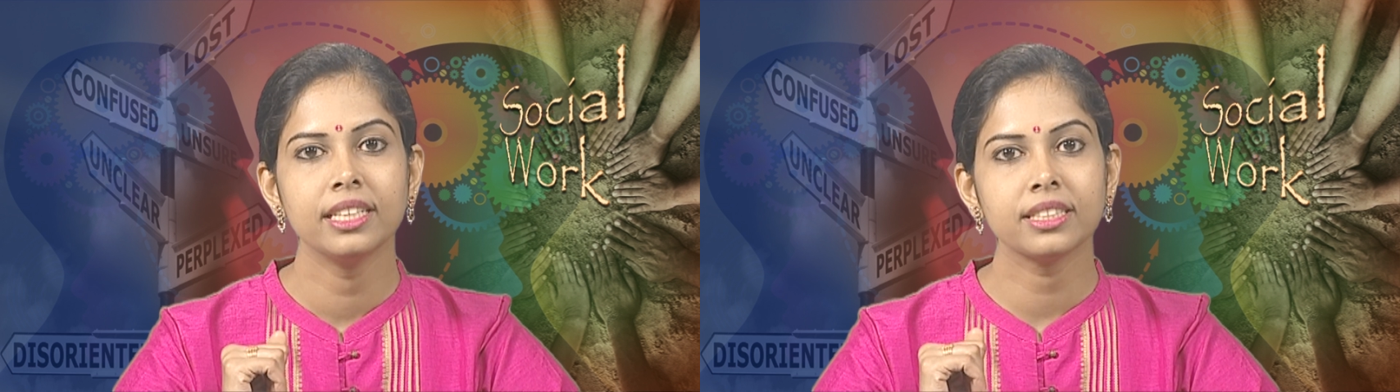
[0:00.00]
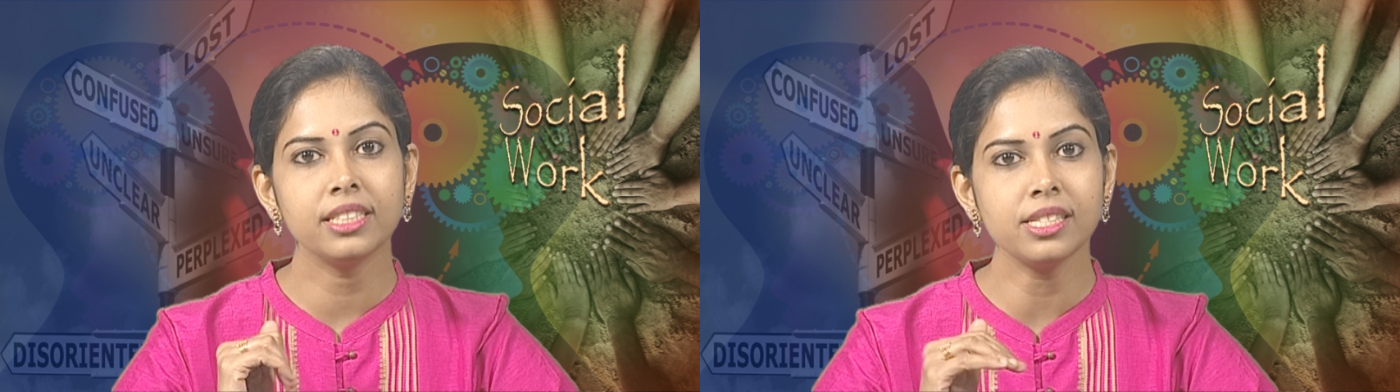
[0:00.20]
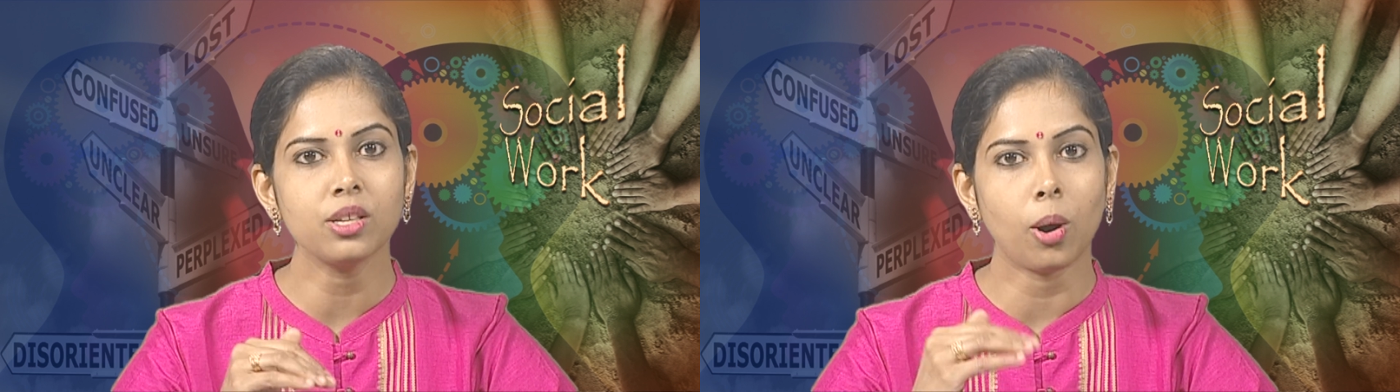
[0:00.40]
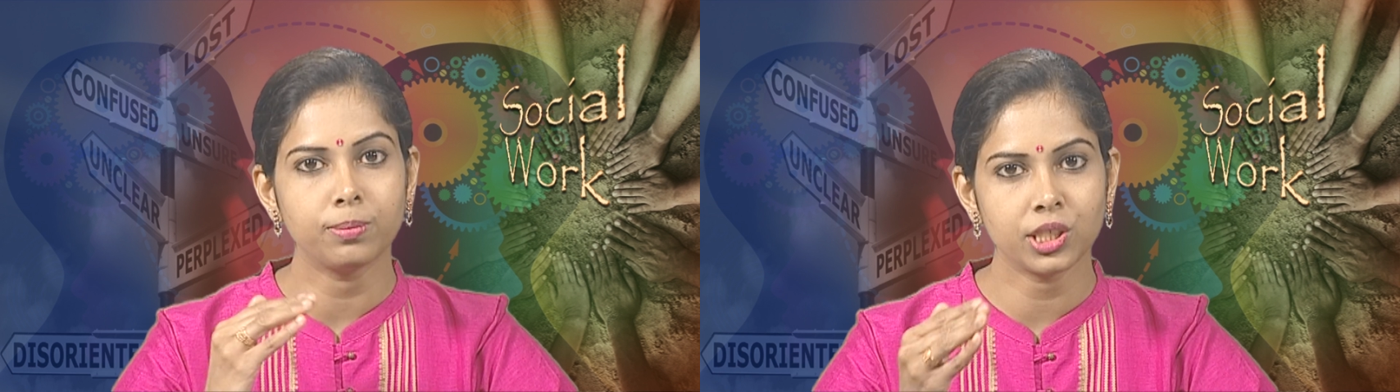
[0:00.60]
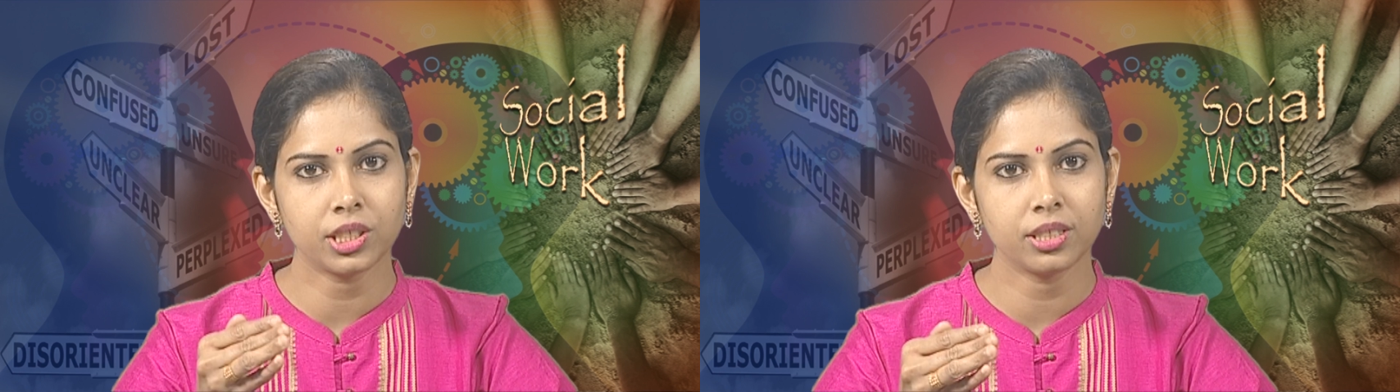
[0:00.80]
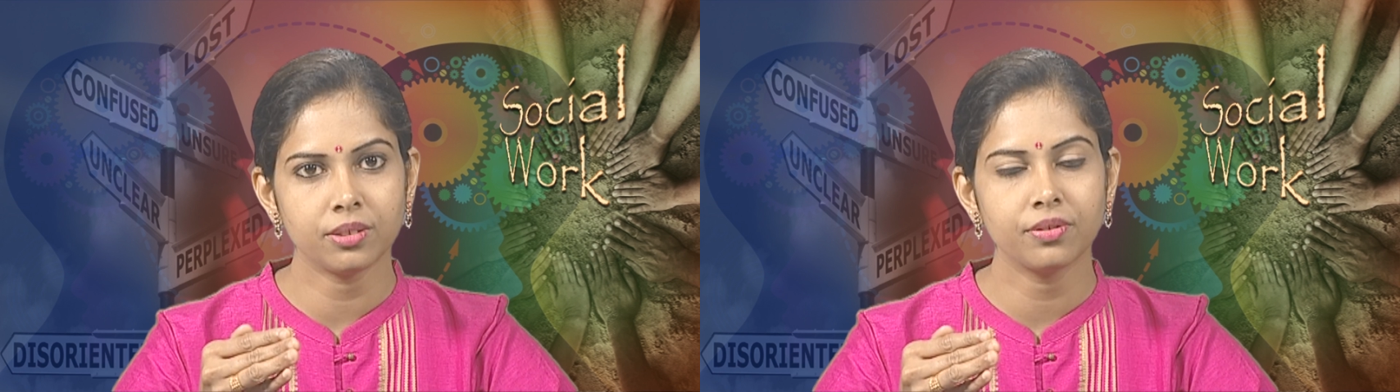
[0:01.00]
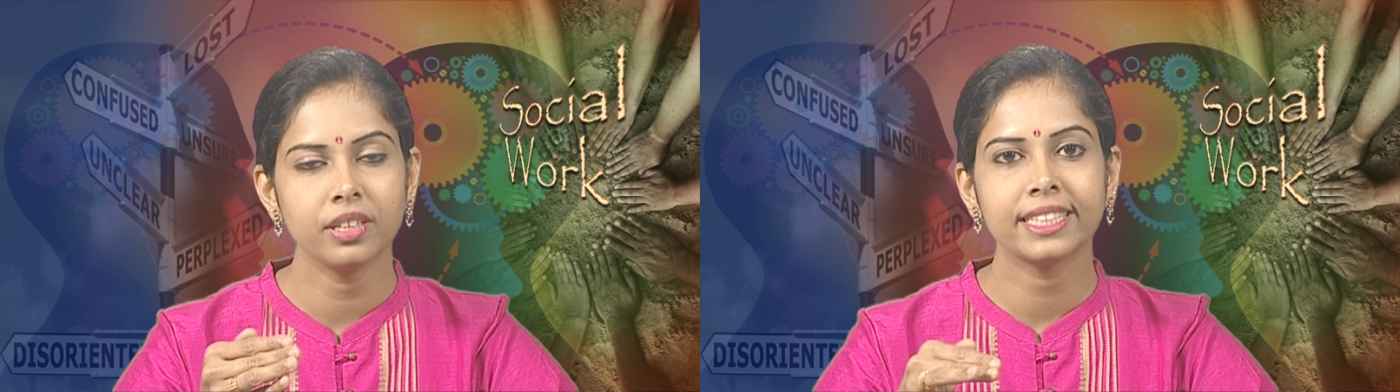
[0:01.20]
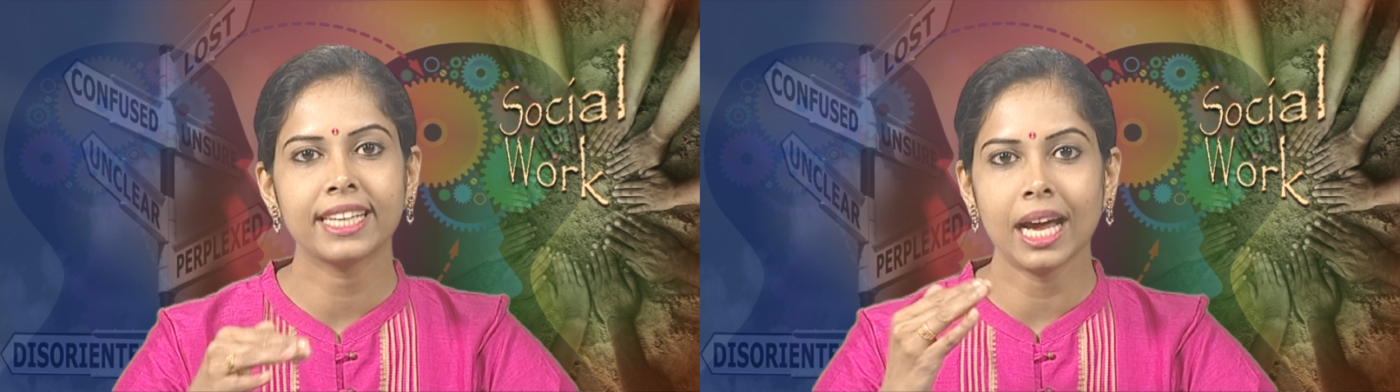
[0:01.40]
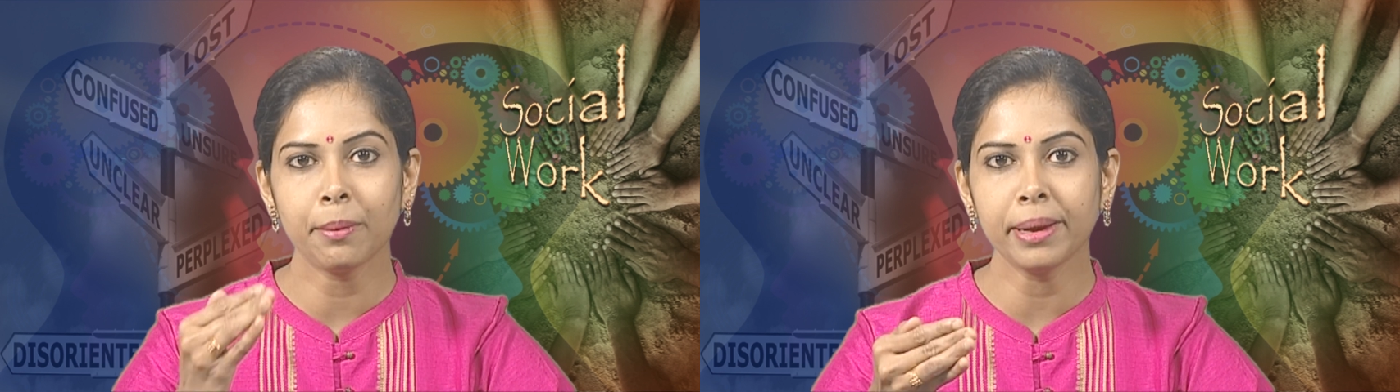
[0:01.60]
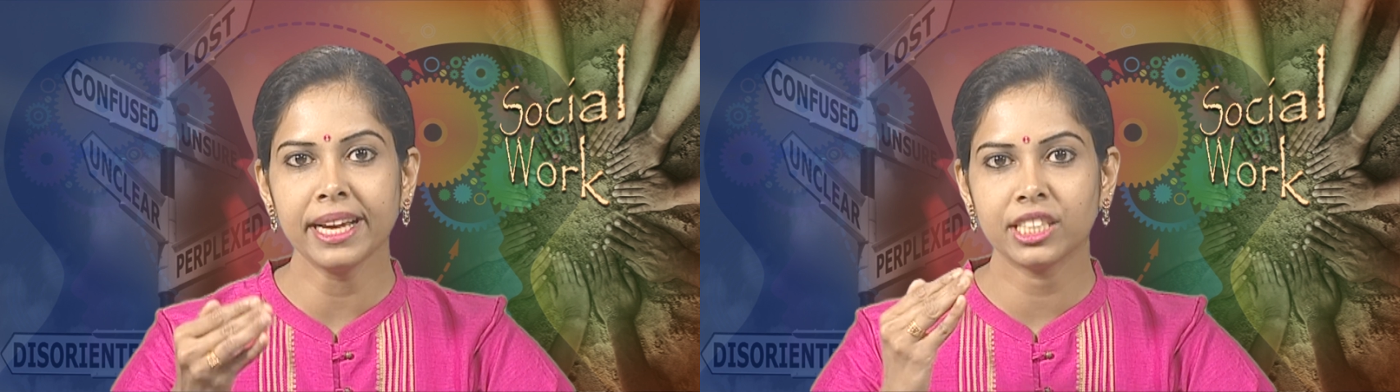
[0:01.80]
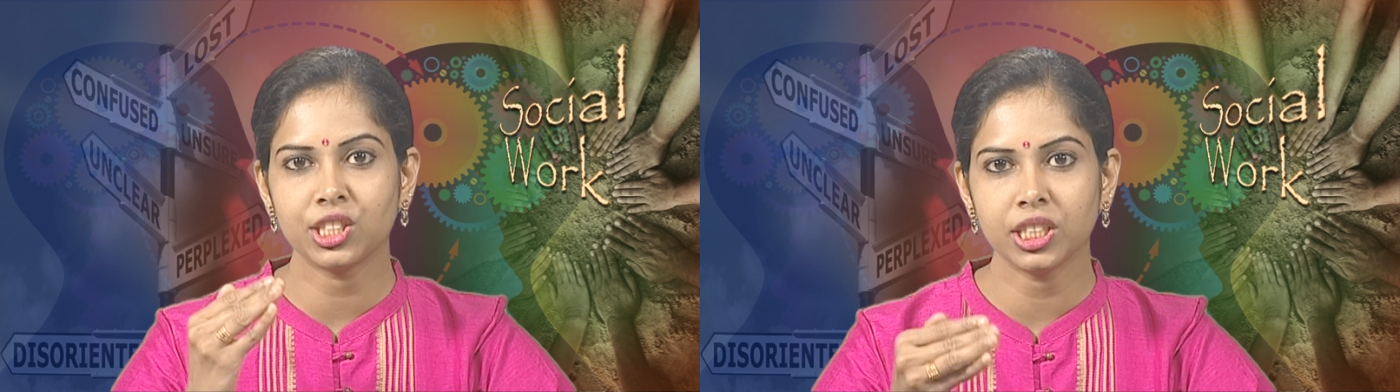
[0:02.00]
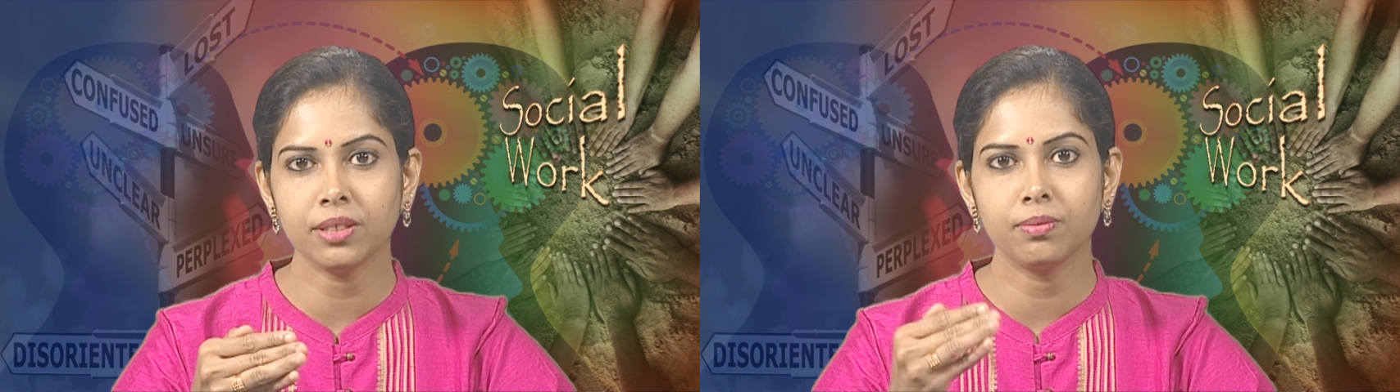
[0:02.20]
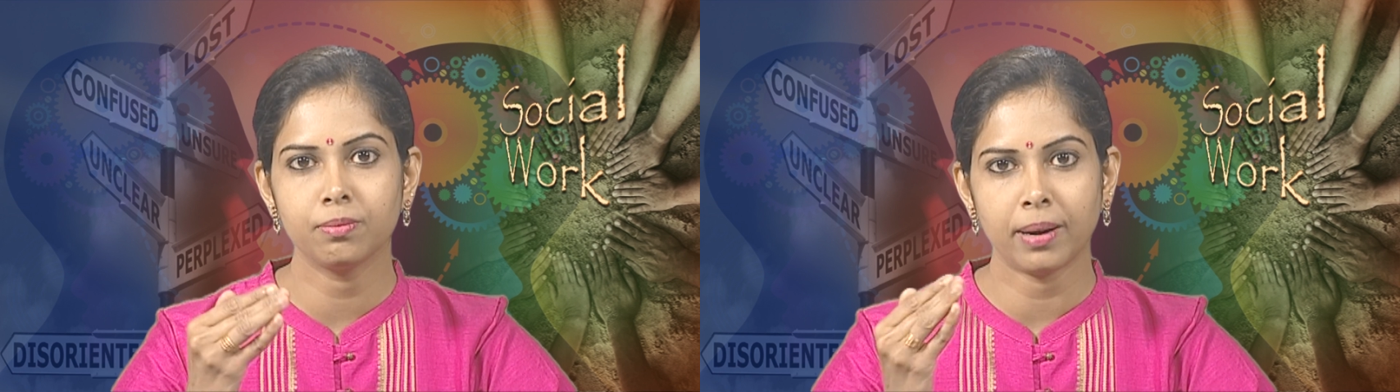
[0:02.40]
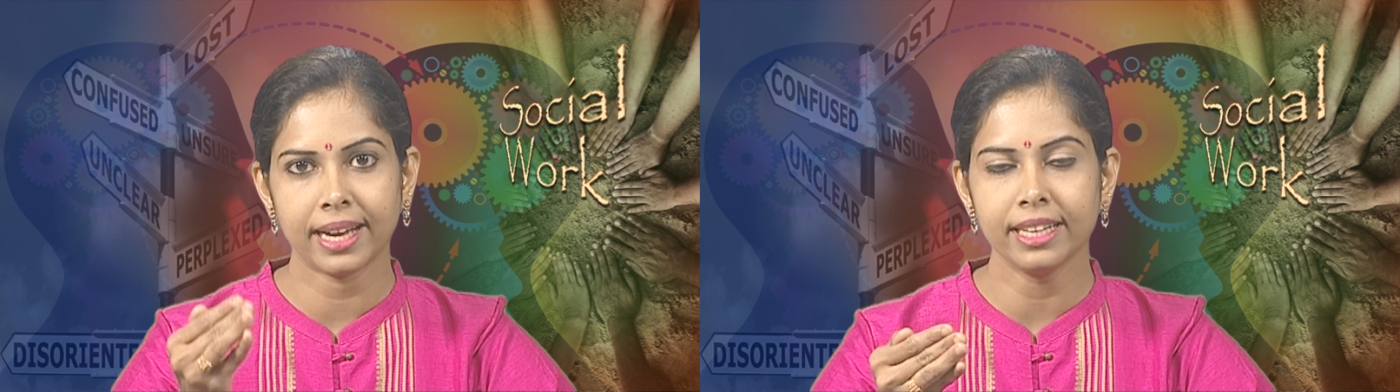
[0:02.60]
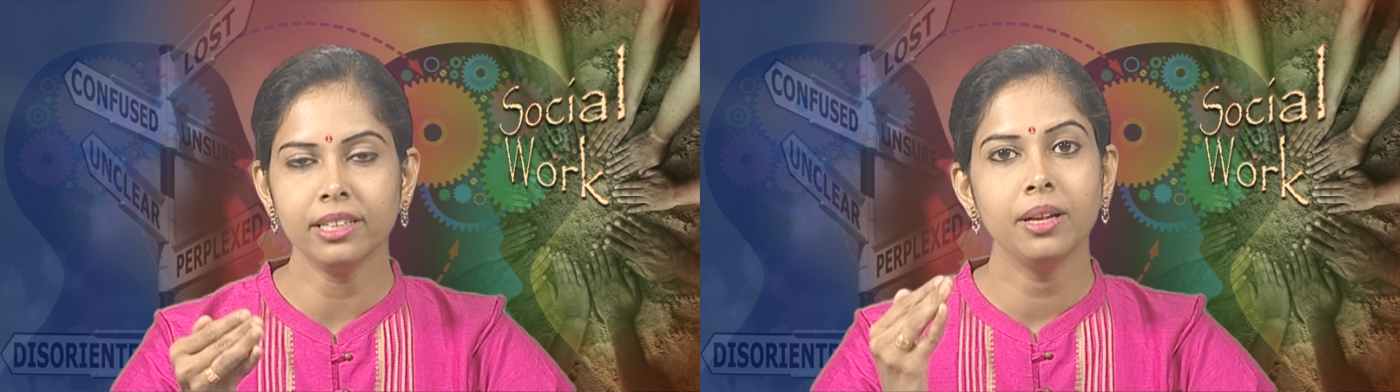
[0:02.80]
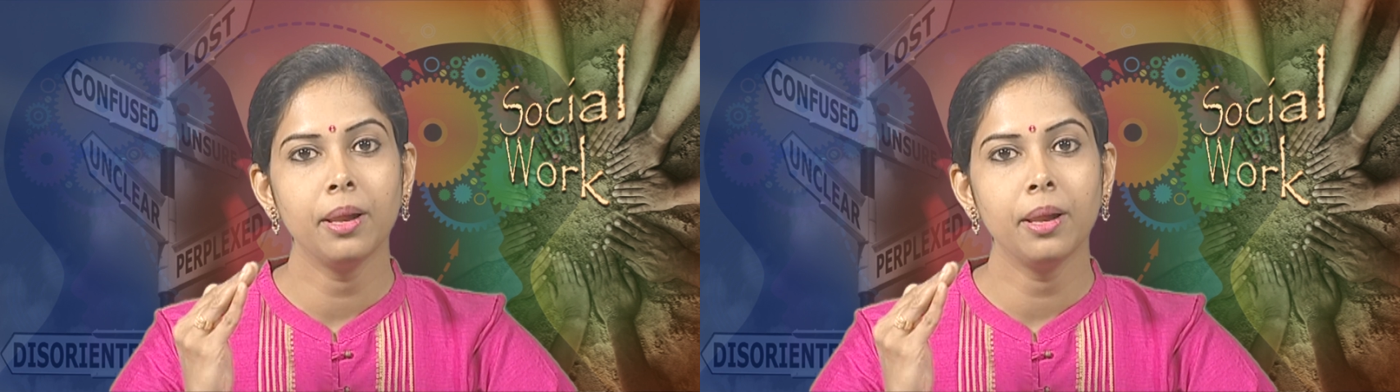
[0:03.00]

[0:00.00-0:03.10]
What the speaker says: This objective can be achieved by